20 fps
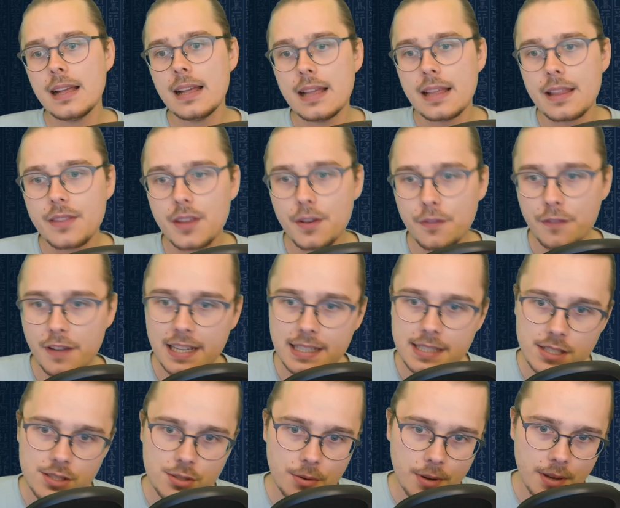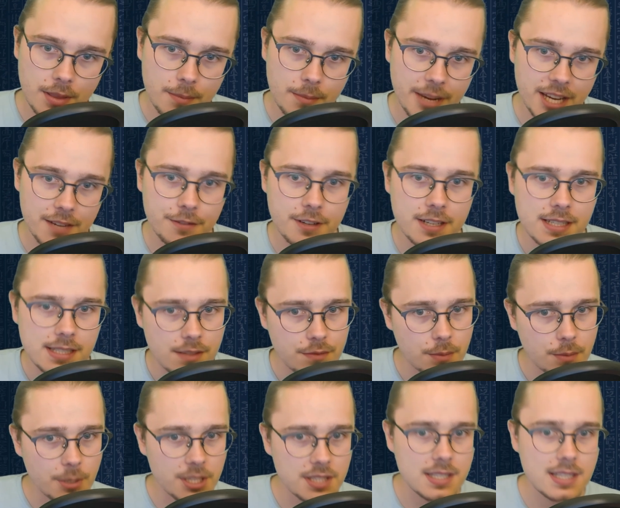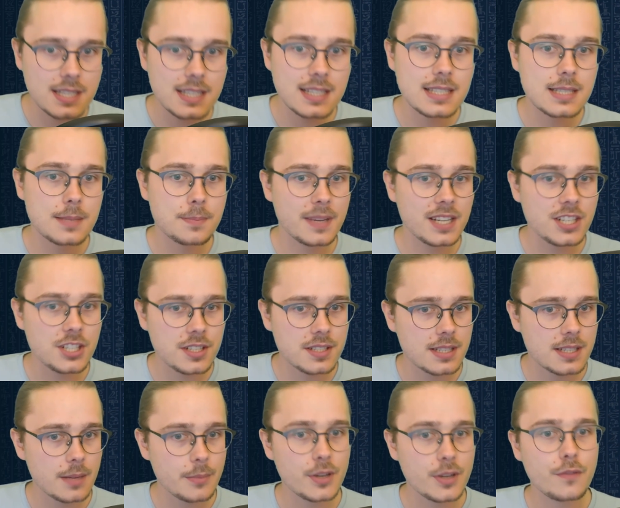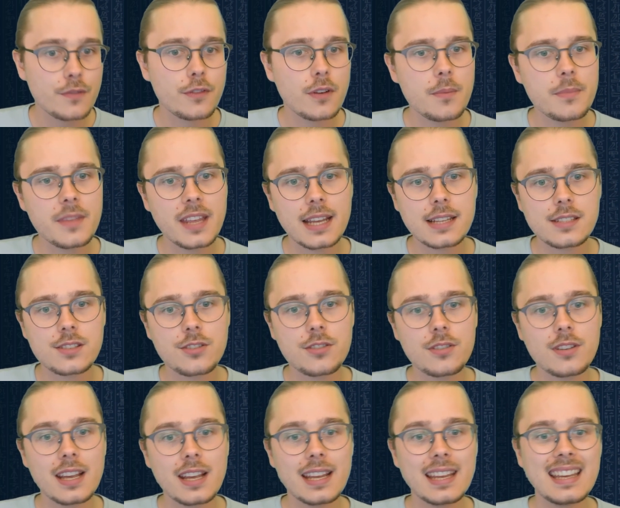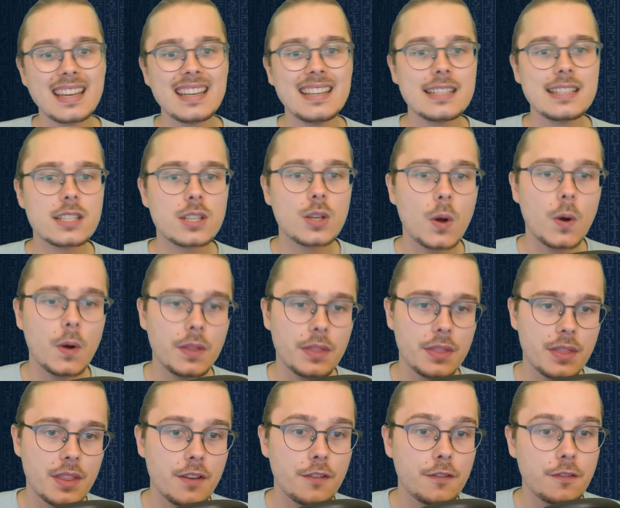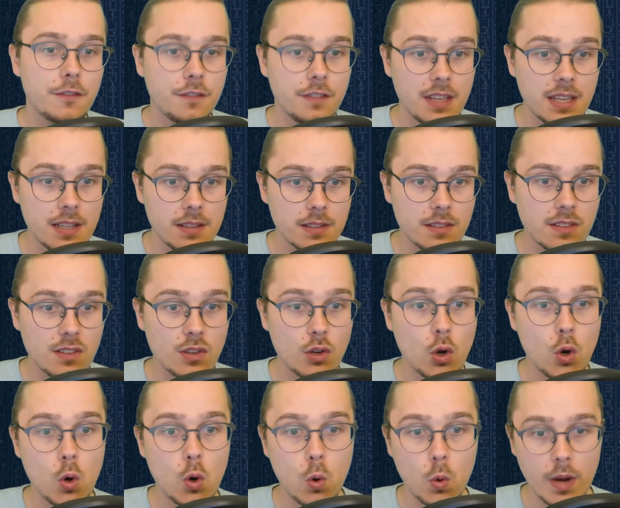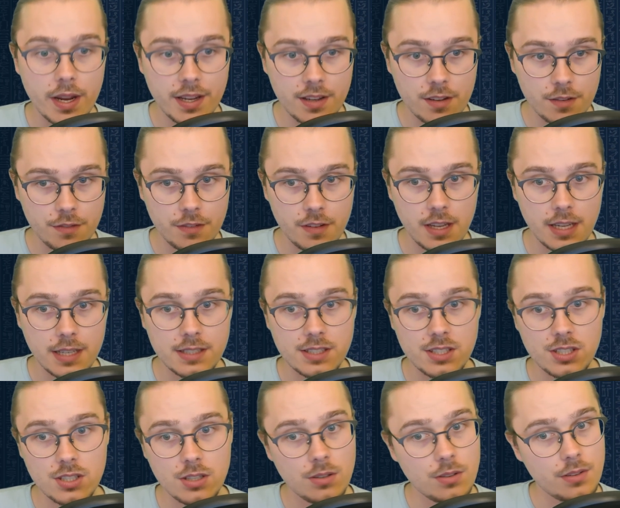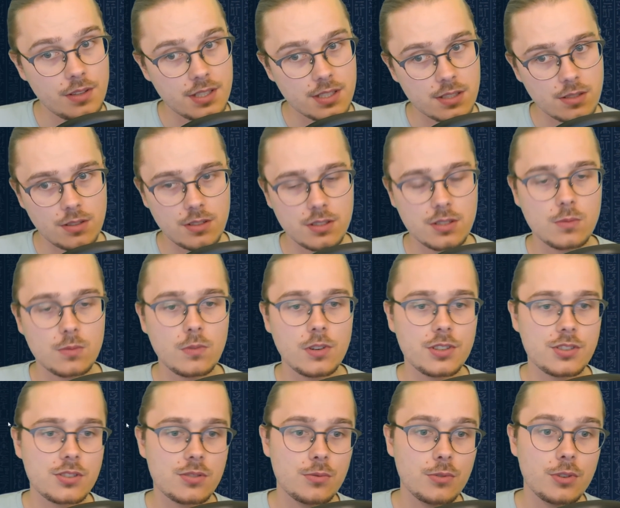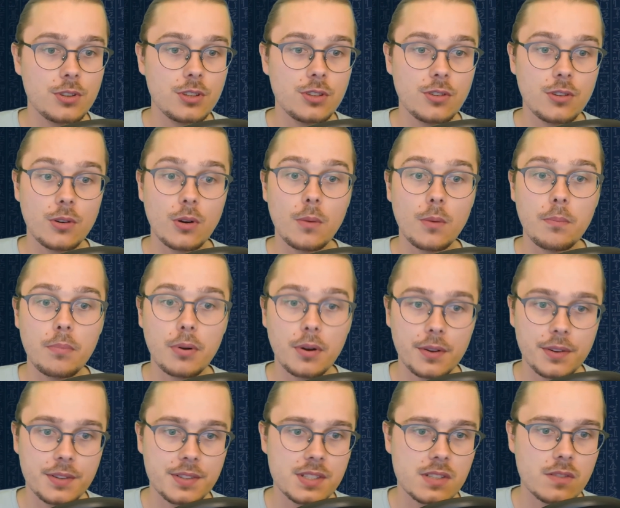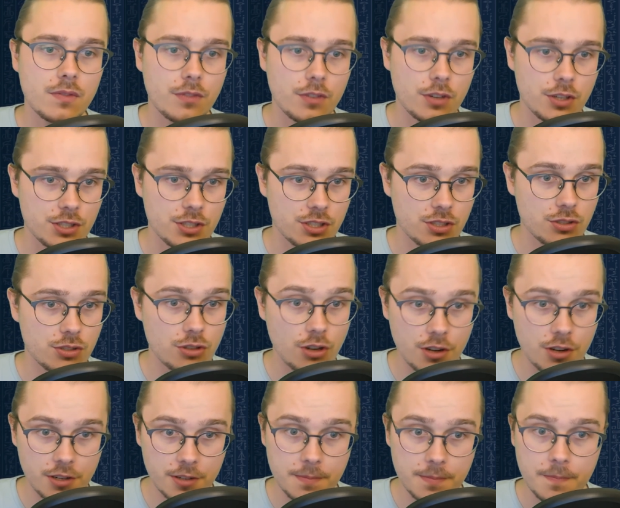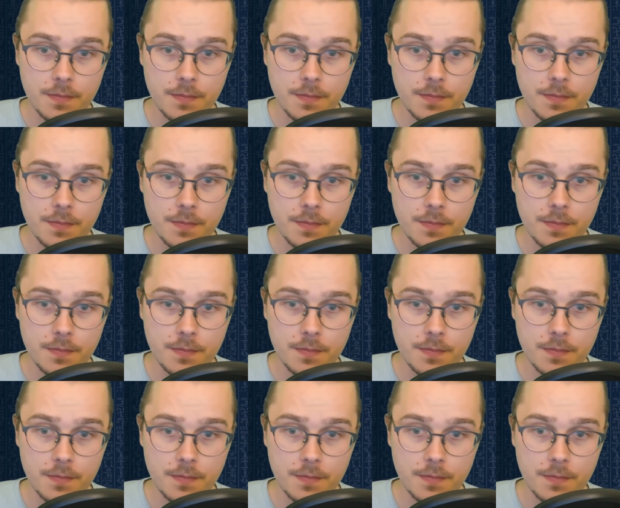The effect is during the main phase, if a monster special summoned from the extra deck is on the field, quick effect. So this also works during your opponent's first turn.